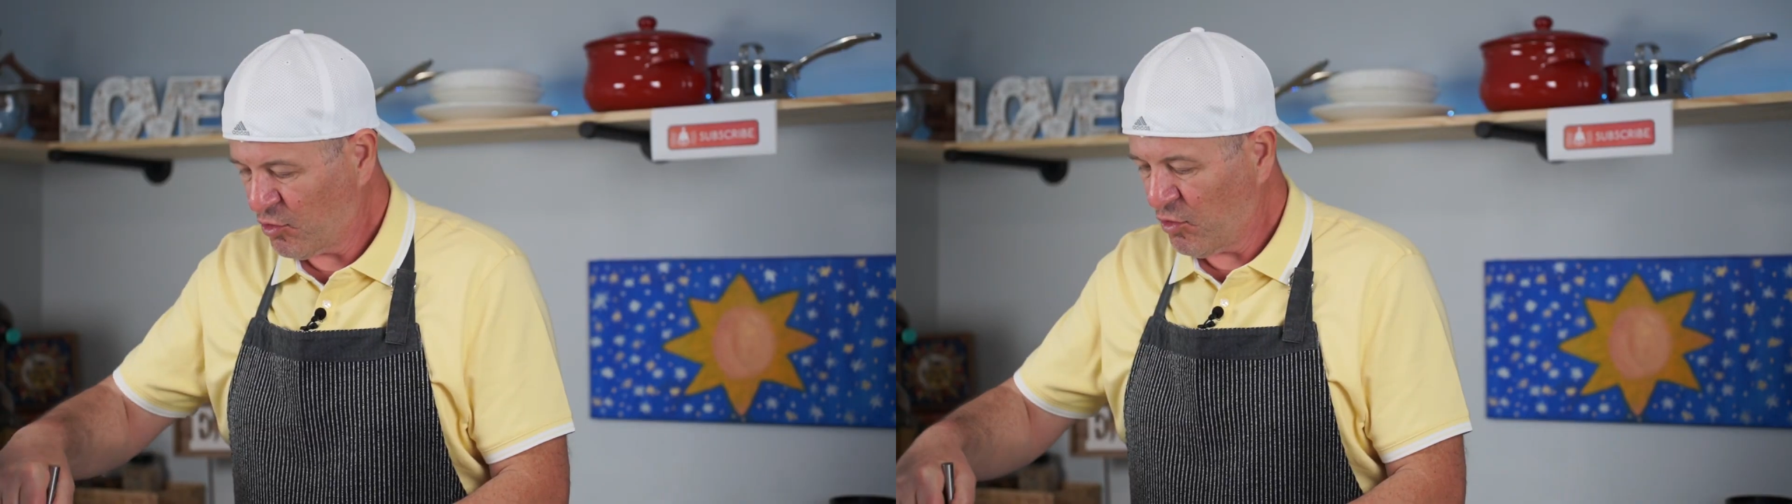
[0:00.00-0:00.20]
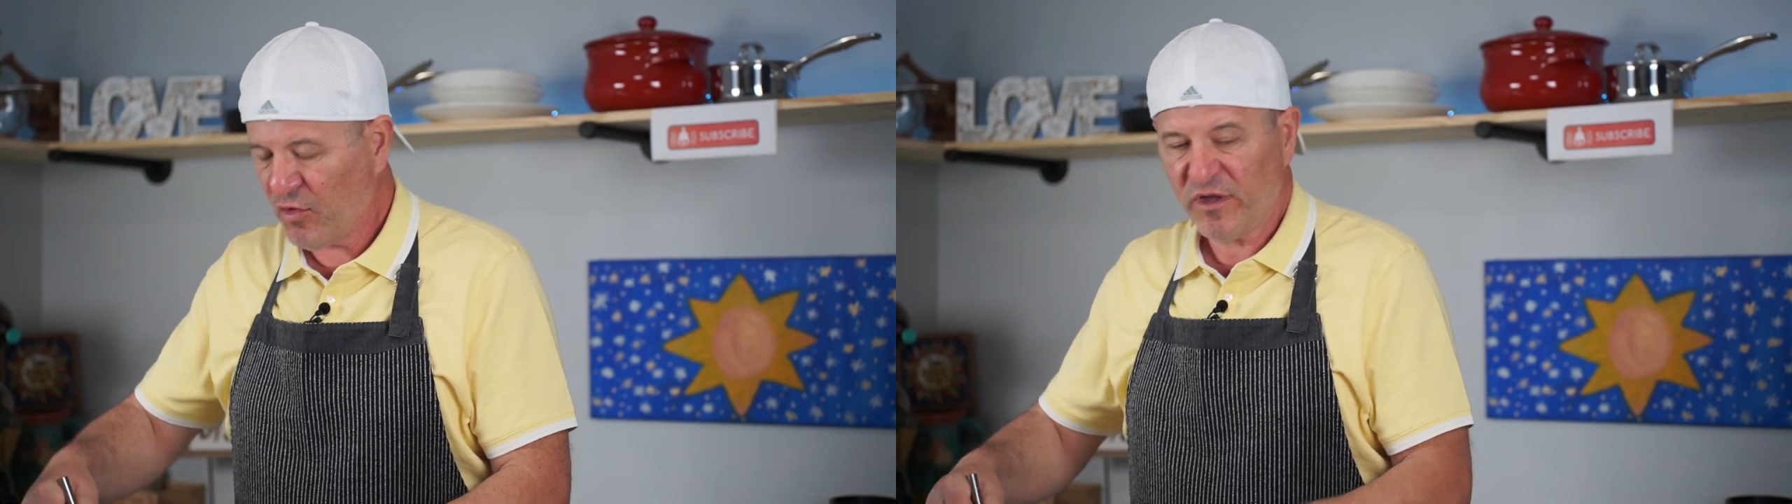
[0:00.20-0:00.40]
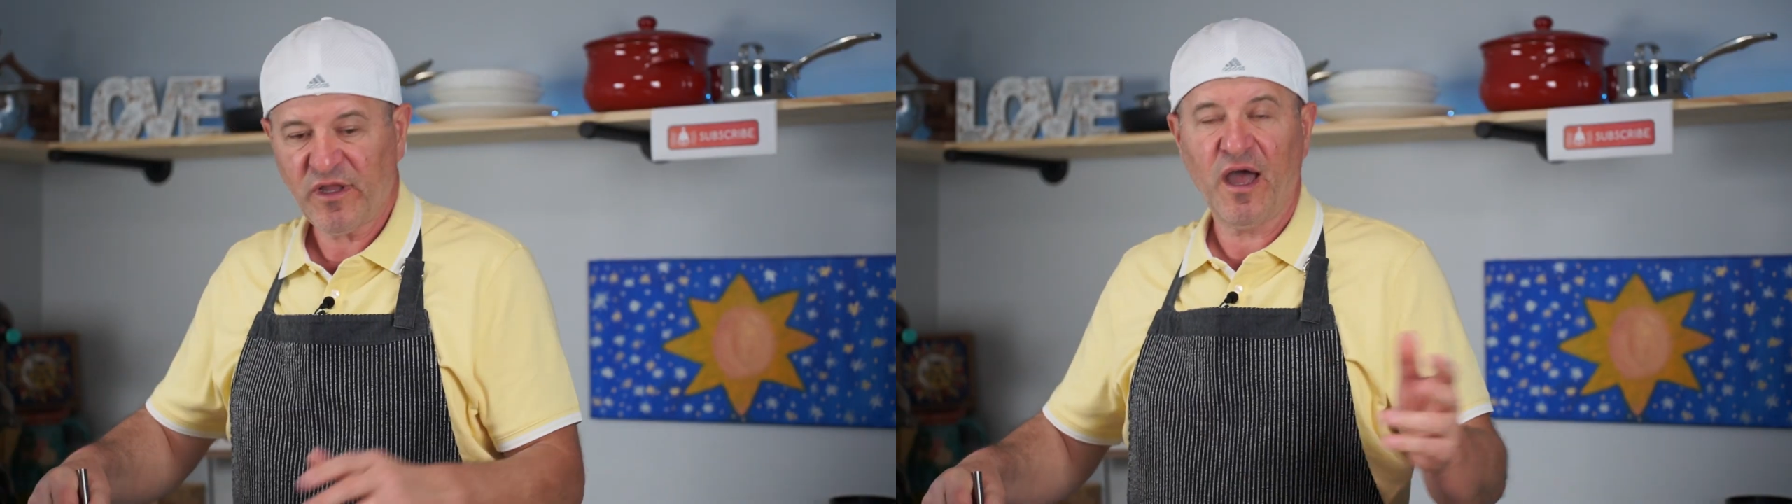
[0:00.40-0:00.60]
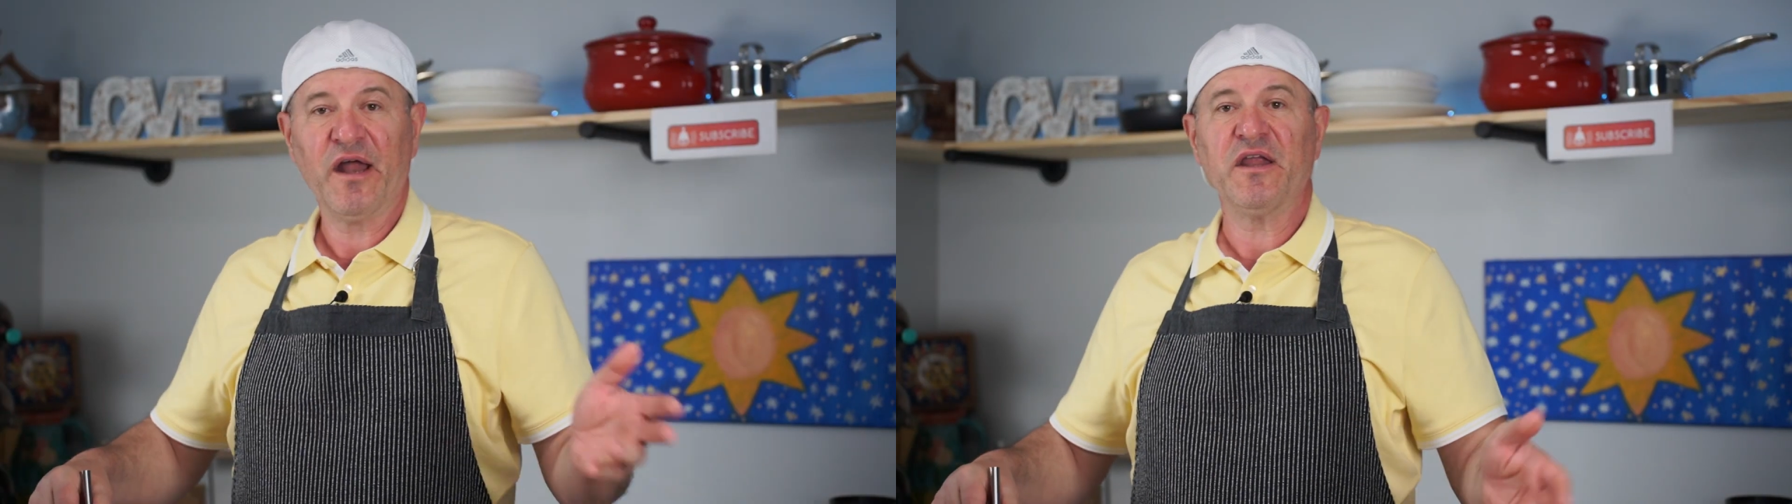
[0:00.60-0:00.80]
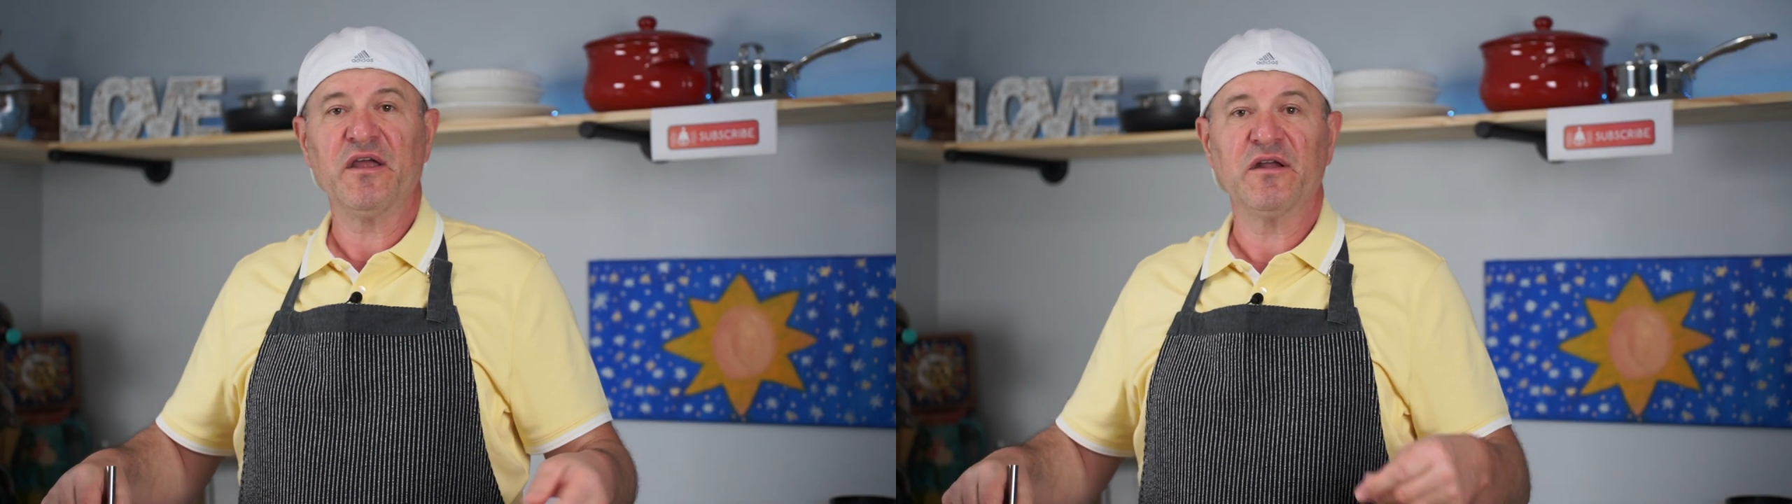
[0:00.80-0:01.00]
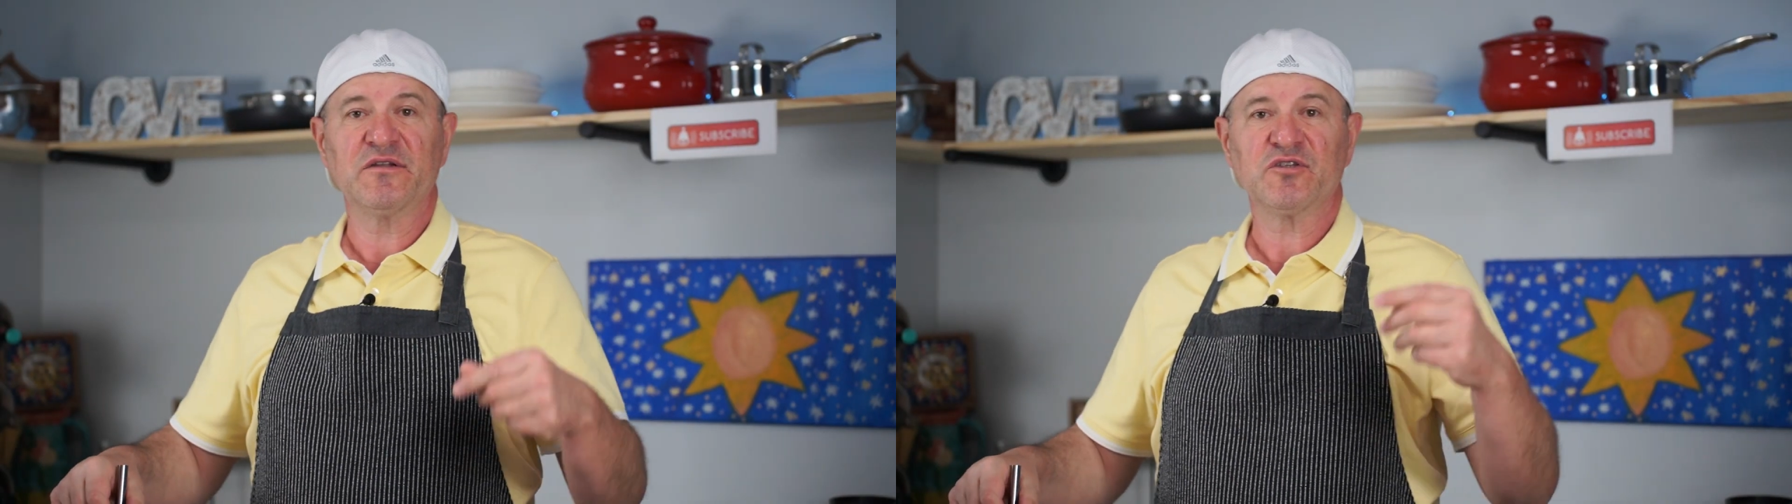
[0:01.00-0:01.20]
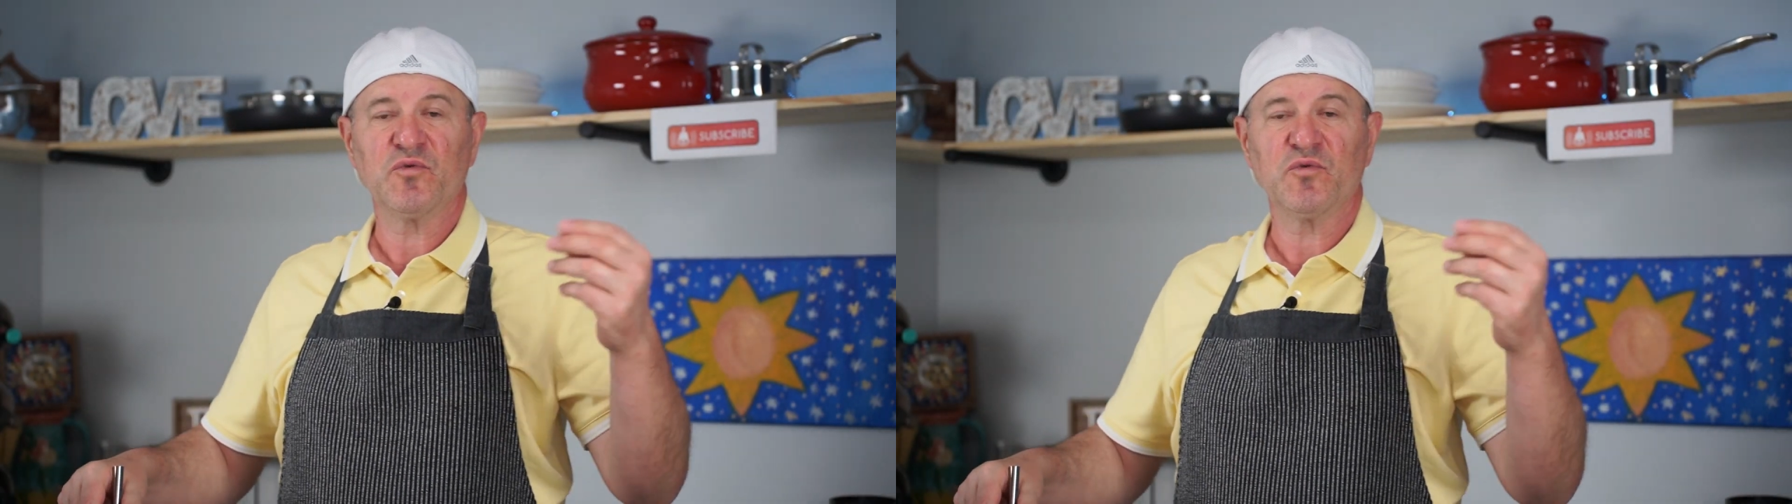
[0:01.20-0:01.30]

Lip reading: cook with onions,